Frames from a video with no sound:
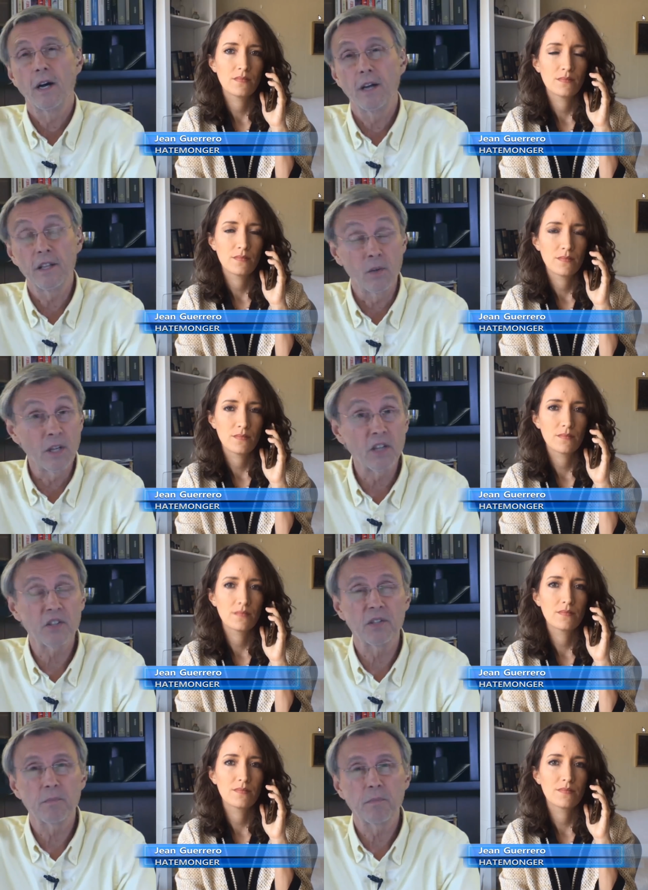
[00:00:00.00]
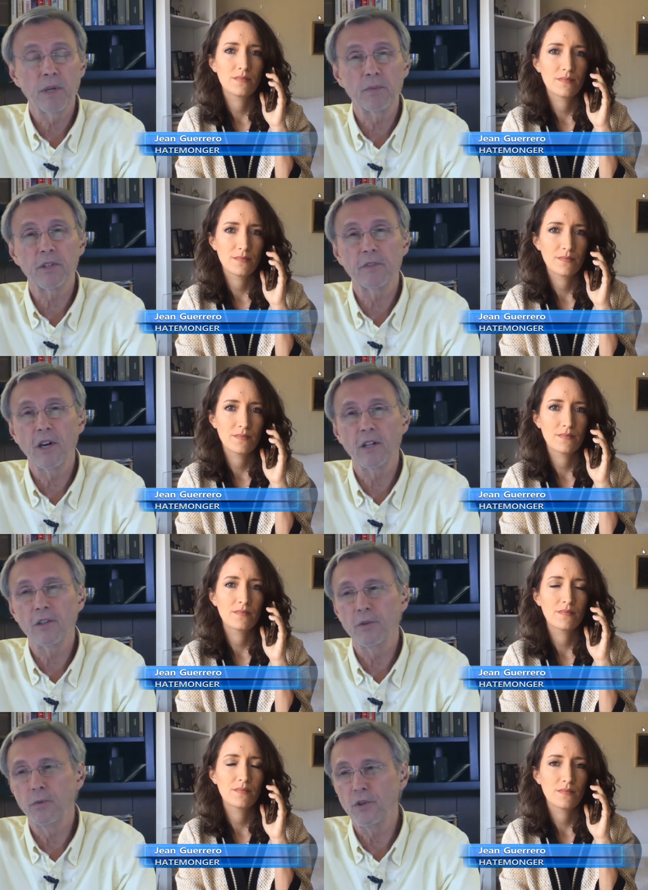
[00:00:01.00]
Speaker 1: thing. You know, innocent
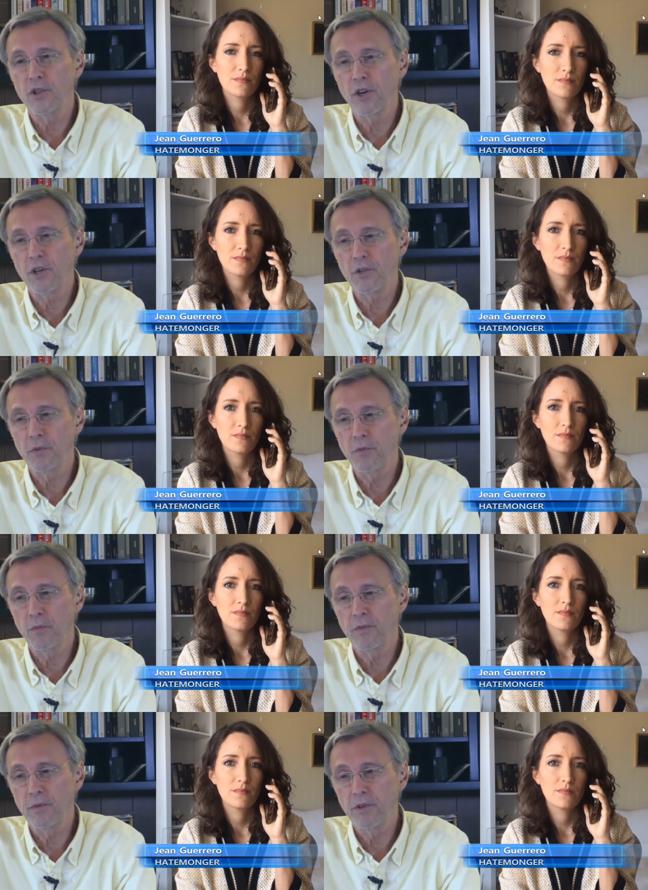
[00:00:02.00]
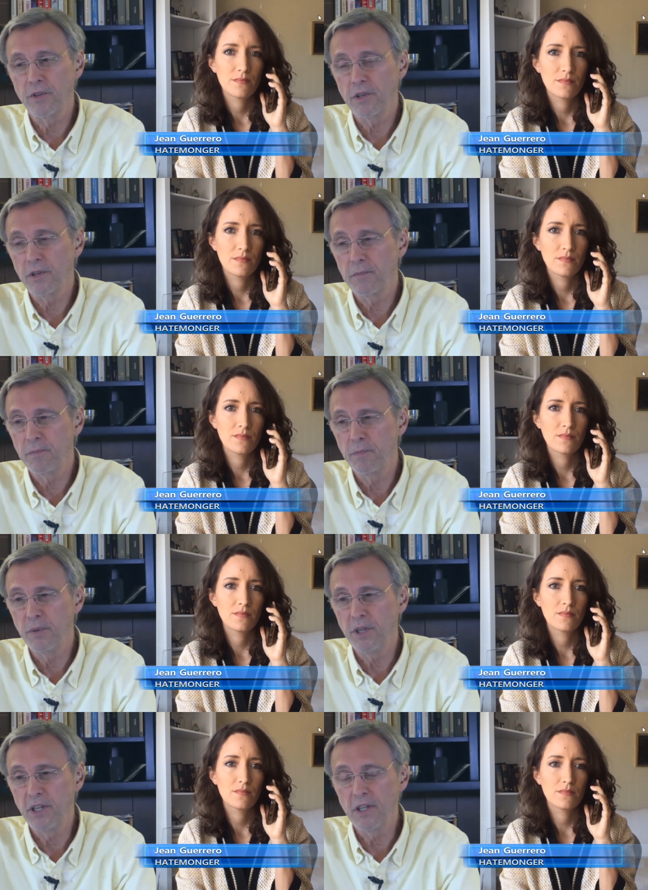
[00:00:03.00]
people of color who were charged
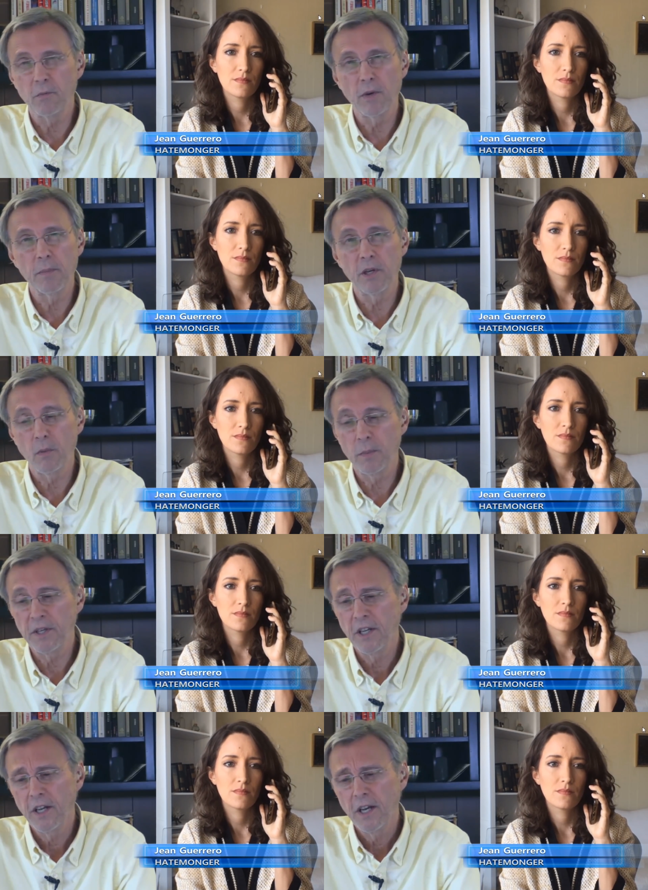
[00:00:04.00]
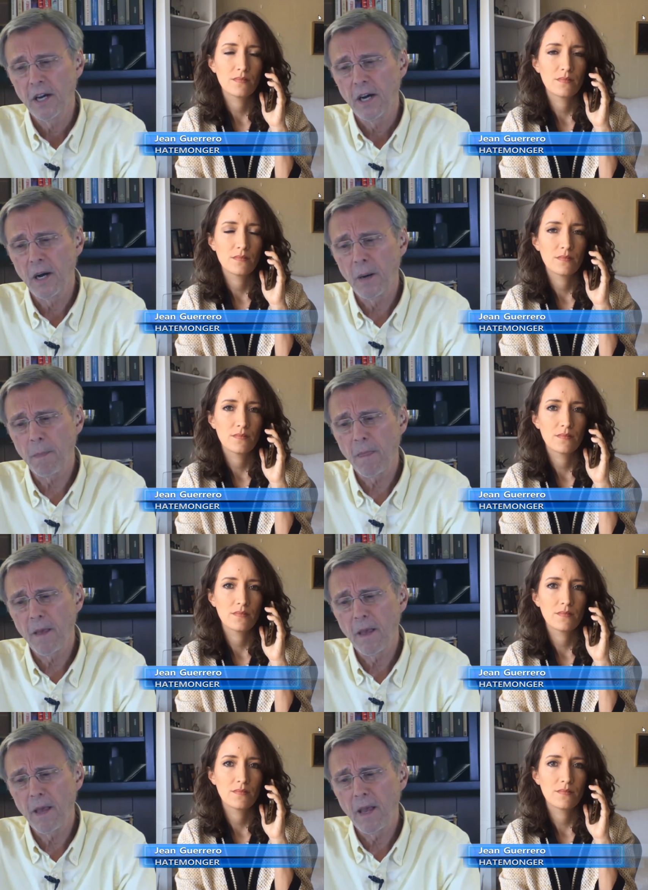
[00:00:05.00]
with beating and raping a woman.
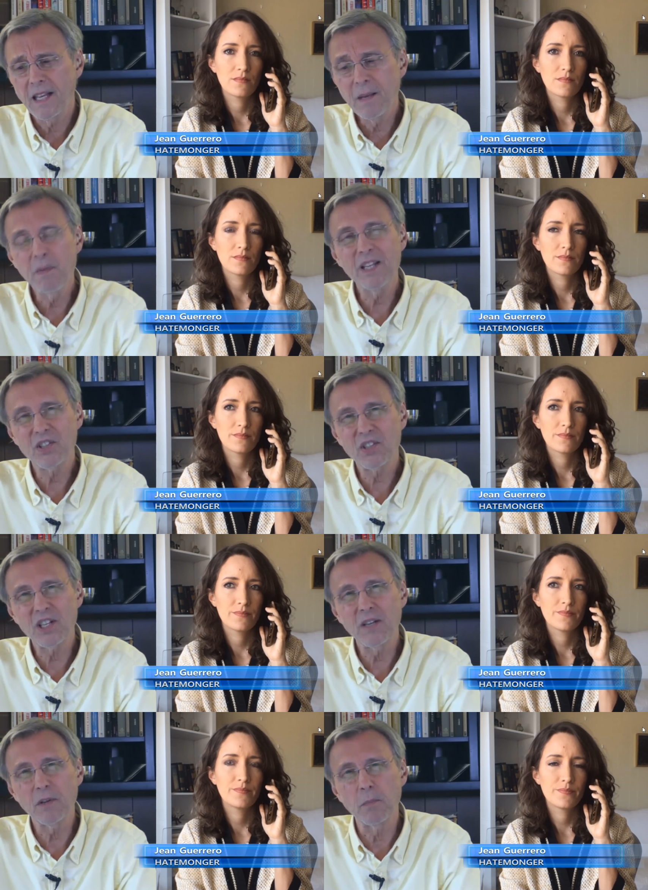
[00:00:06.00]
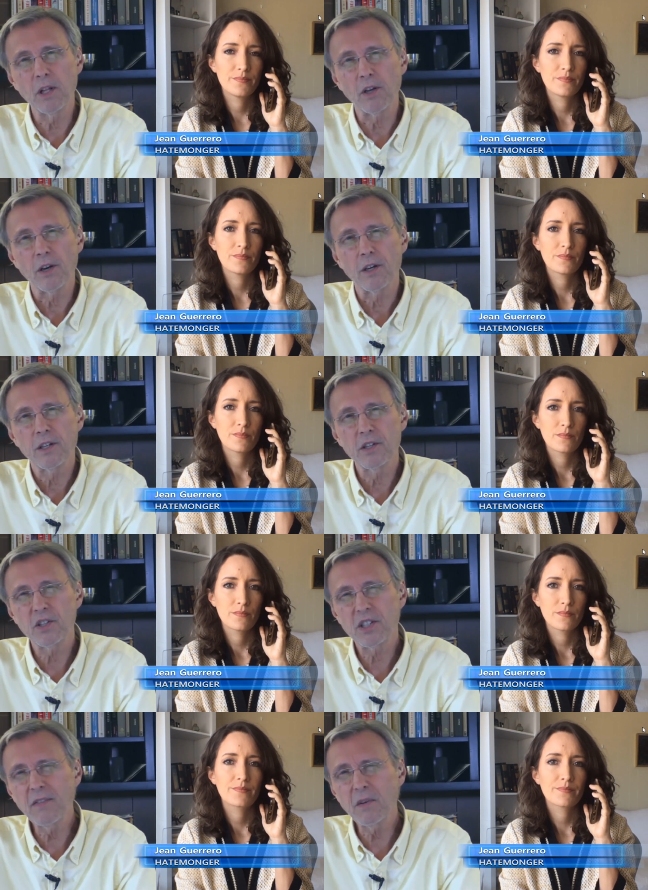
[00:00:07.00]
And he meets Stephen
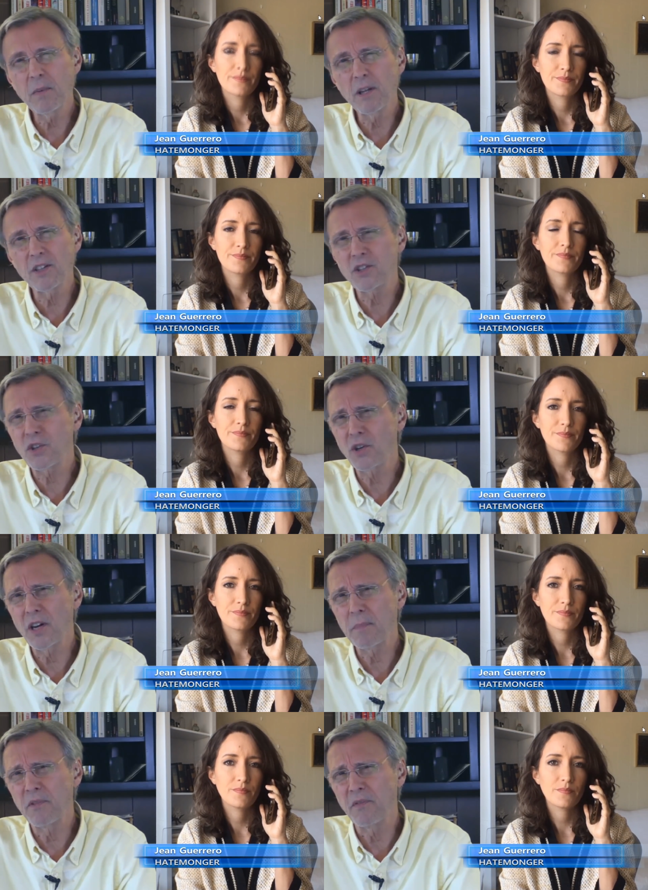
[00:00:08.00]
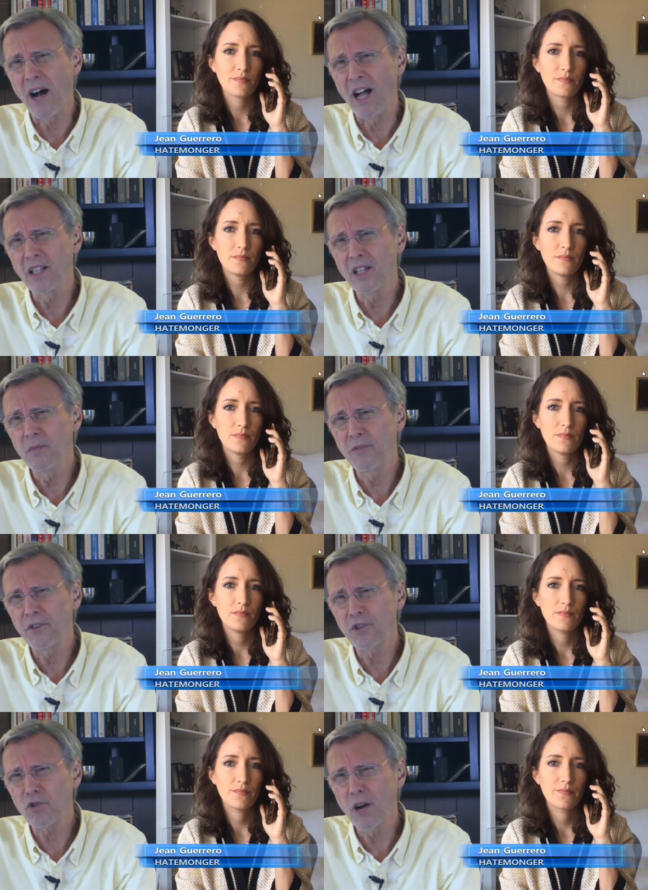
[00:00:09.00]
Miller. Does Stephen Miller turn up the
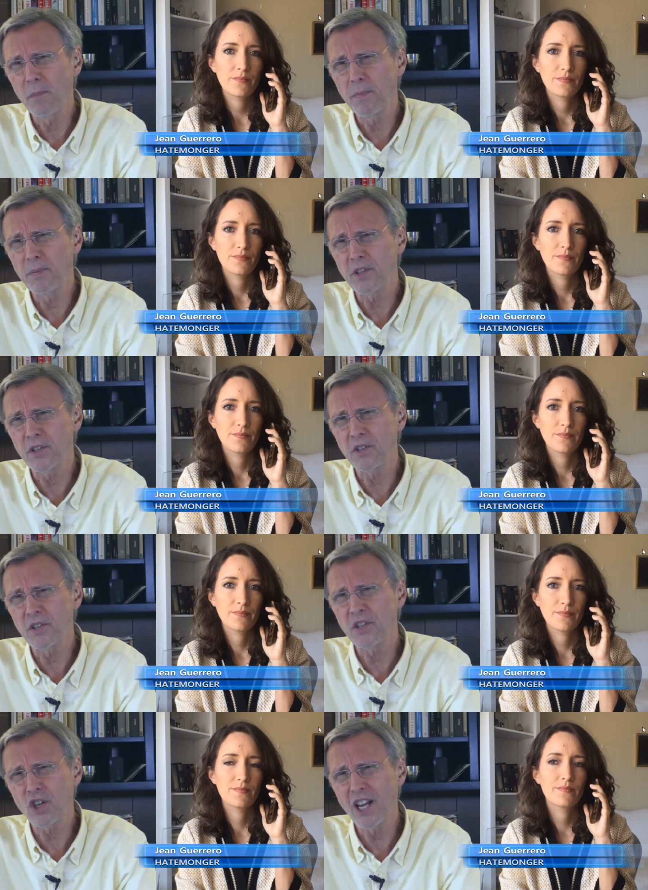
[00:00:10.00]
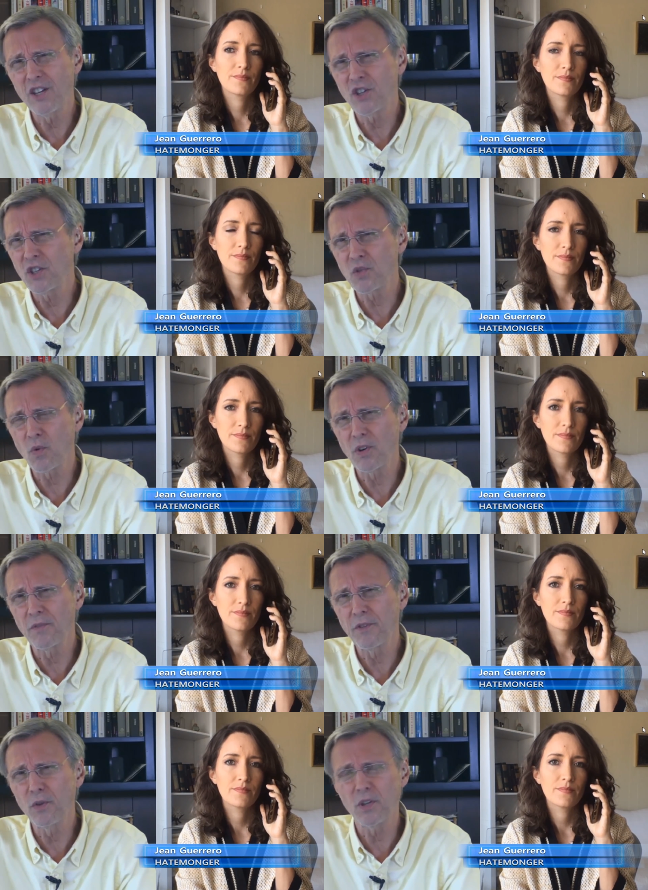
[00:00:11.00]
volume for Trump? Does he
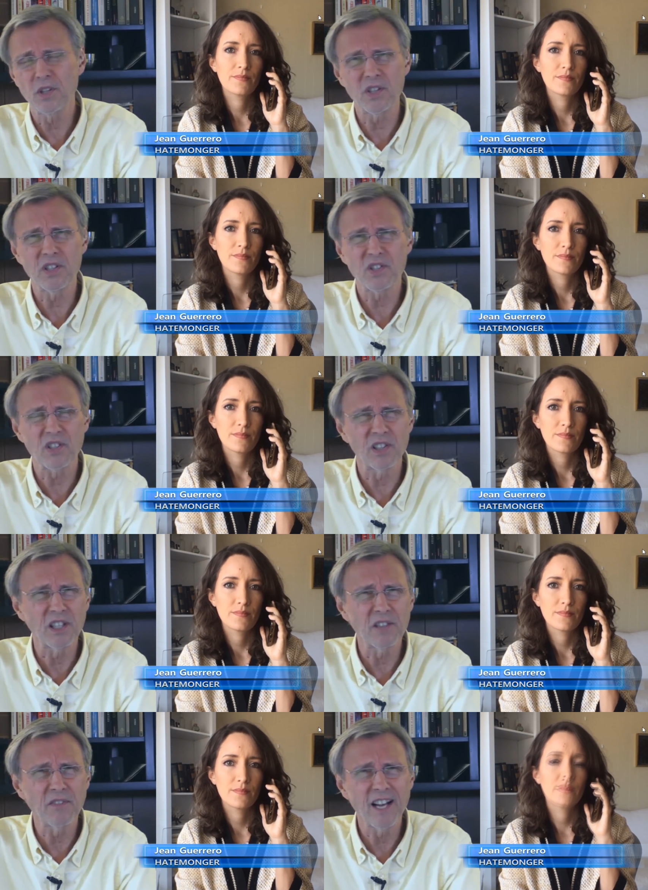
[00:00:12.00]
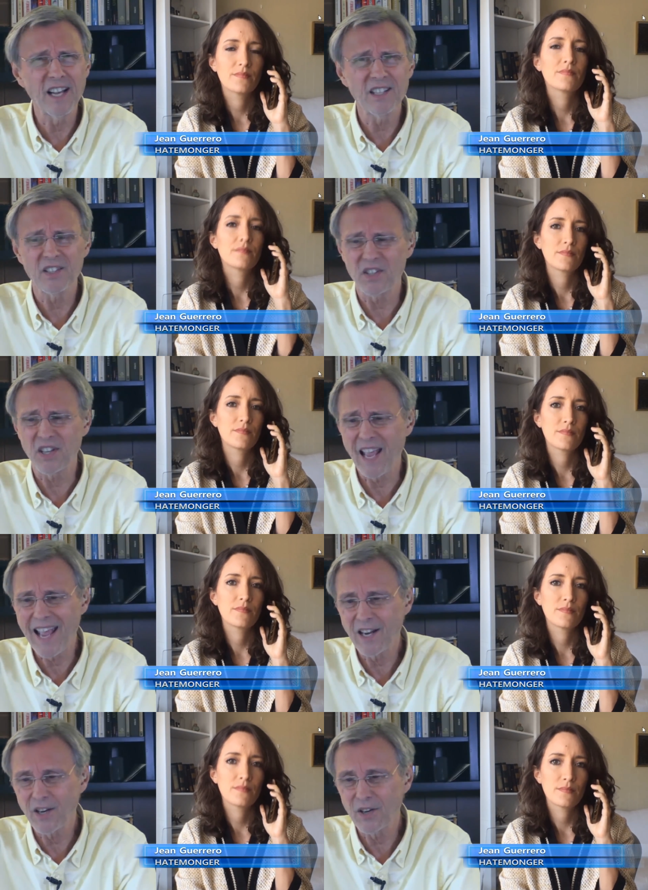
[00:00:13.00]
change his worldview? Does he solidify
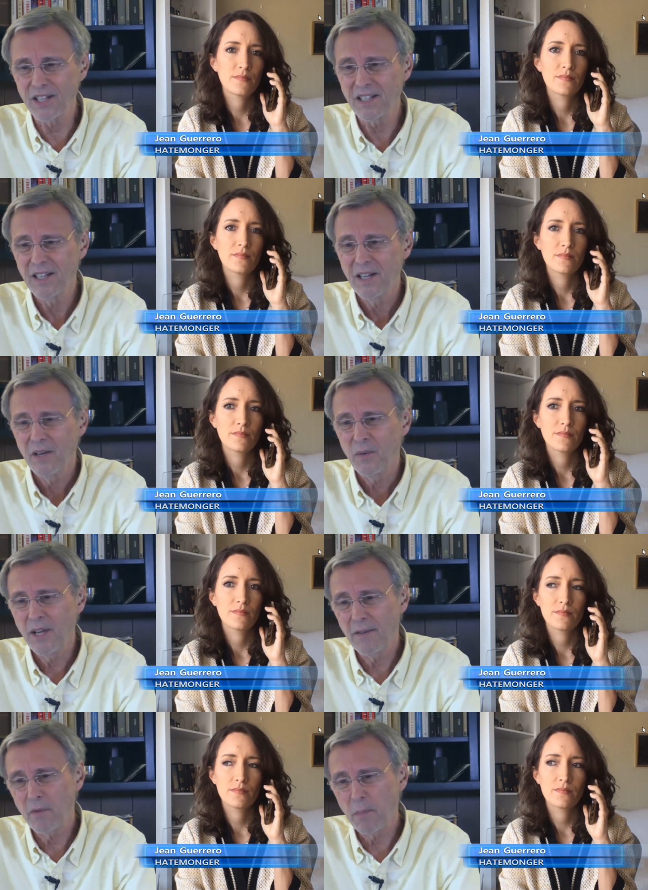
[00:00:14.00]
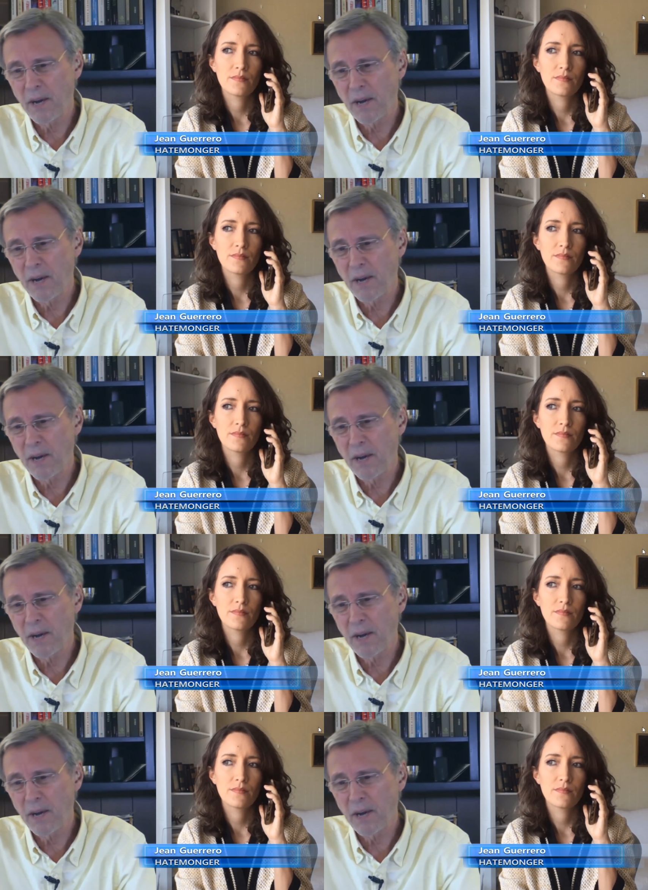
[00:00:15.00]
it? Does he anchor it?